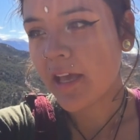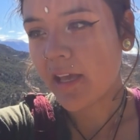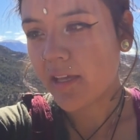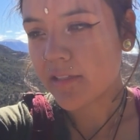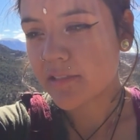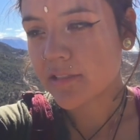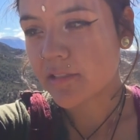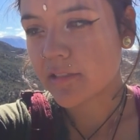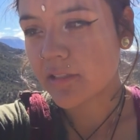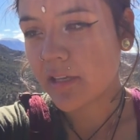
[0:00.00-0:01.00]
and
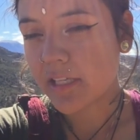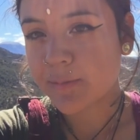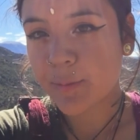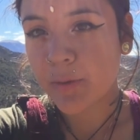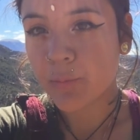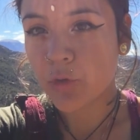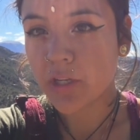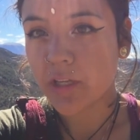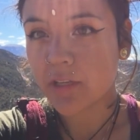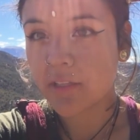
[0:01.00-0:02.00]
i spent my
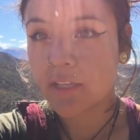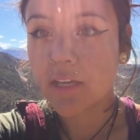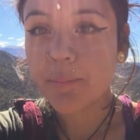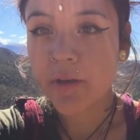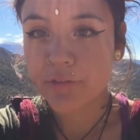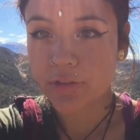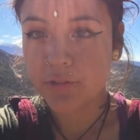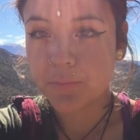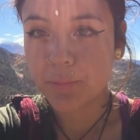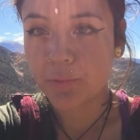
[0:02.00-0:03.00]
morning cleaning up after
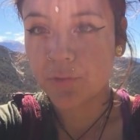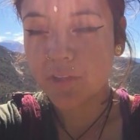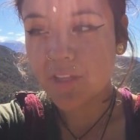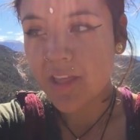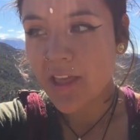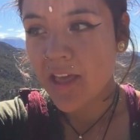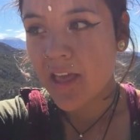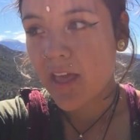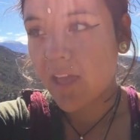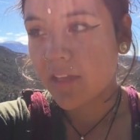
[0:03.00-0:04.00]
those people
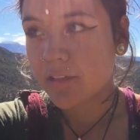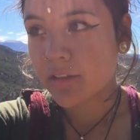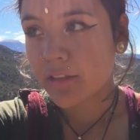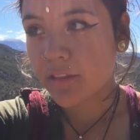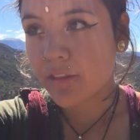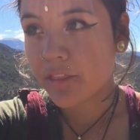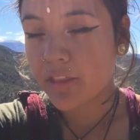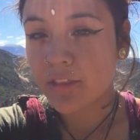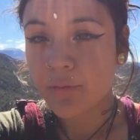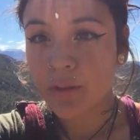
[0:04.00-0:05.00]
and the
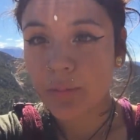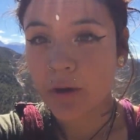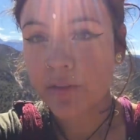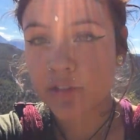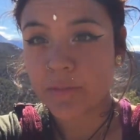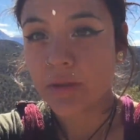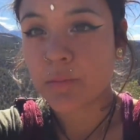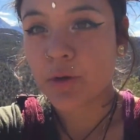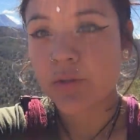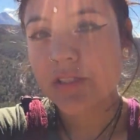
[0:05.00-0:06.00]
thing that really bothers me the
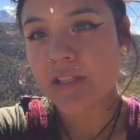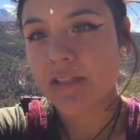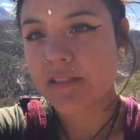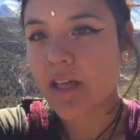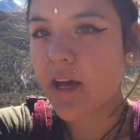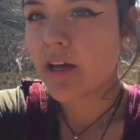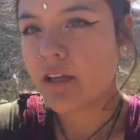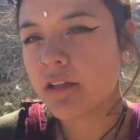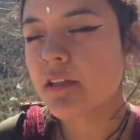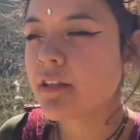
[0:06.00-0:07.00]
most is that
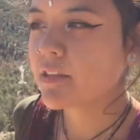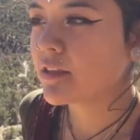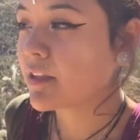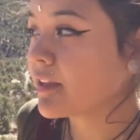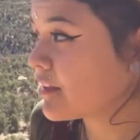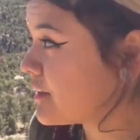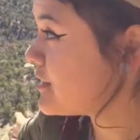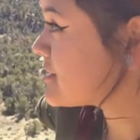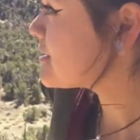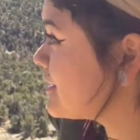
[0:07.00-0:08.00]

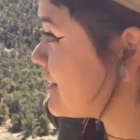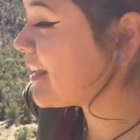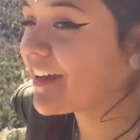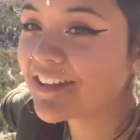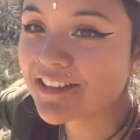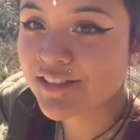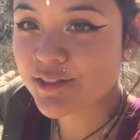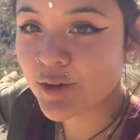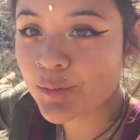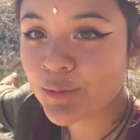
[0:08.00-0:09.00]
this land is
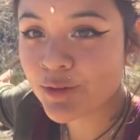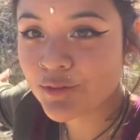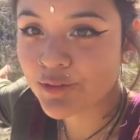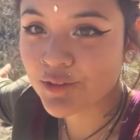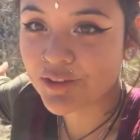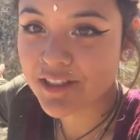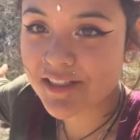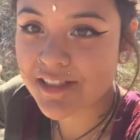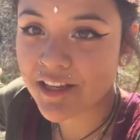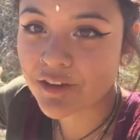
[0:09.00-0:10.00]
so beautiful
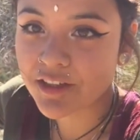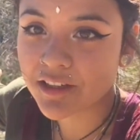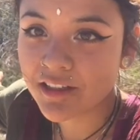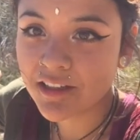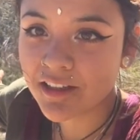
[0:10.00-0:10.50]
and sacred.